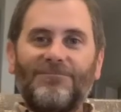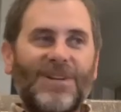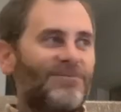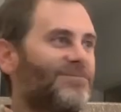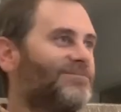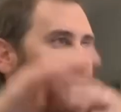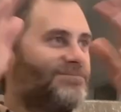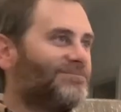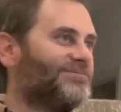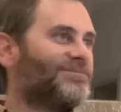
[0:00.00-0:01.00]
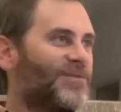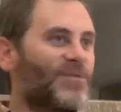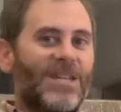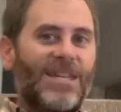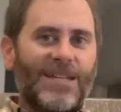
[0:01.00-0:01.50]
have
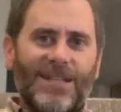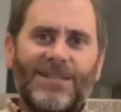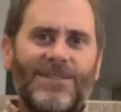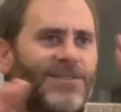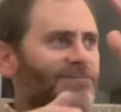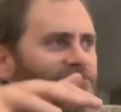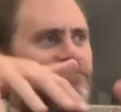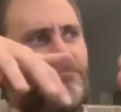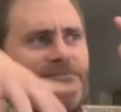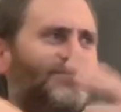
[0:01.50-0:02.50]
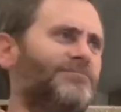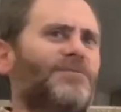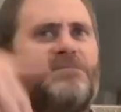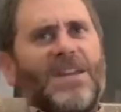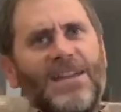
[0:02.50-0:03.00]
3 kids,
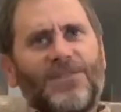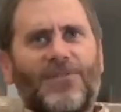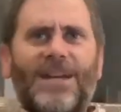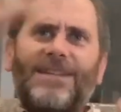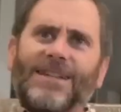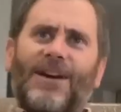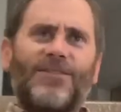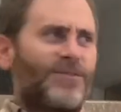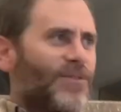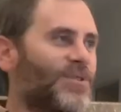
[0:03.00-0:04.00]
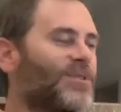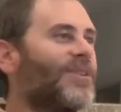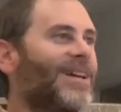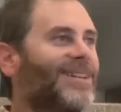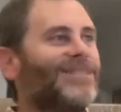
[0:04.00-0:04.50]
8th grade down to 1st
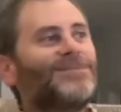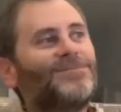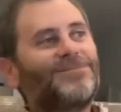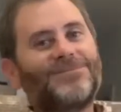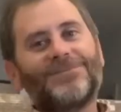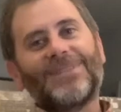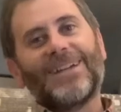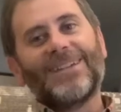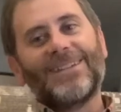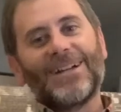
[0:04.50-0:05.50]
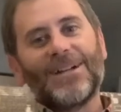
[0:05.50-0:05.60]
grade. And